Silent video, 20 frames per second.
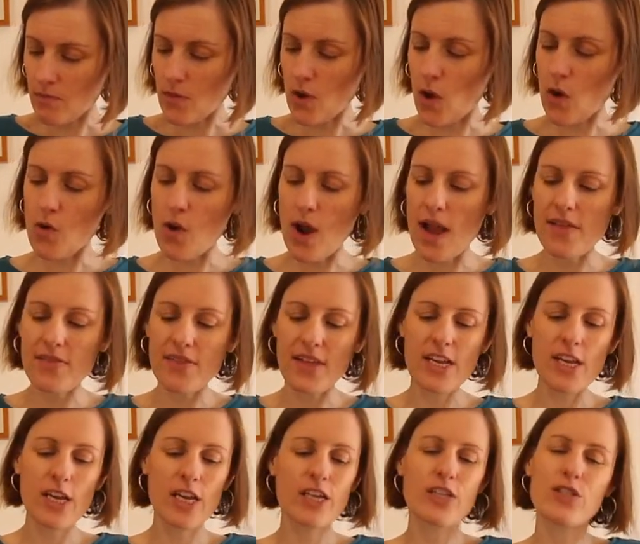All right,
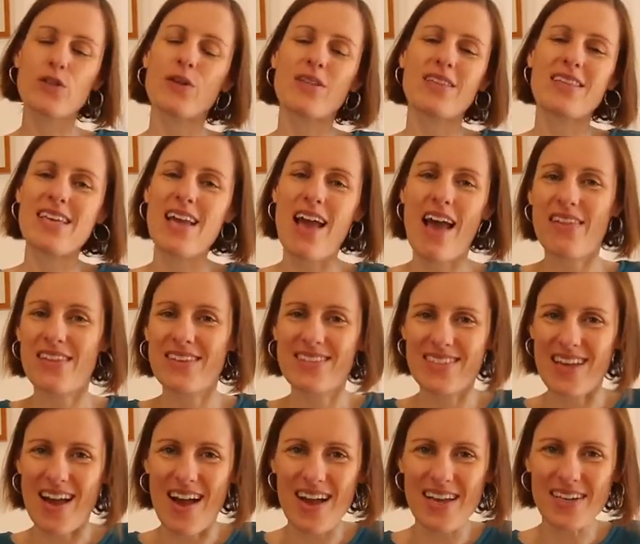then you can do it the other
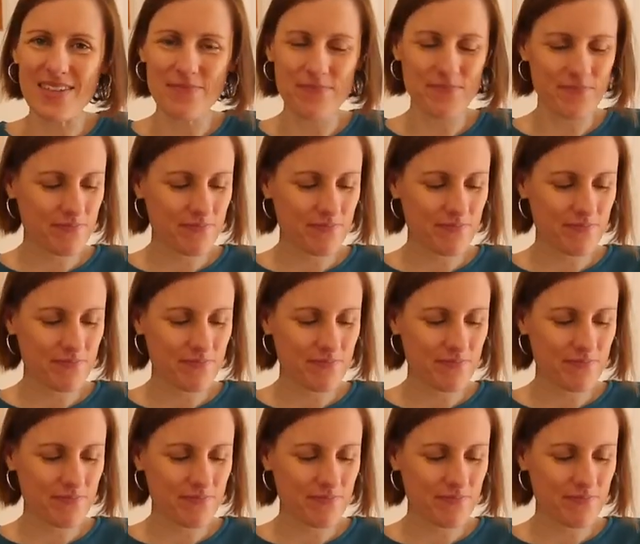side.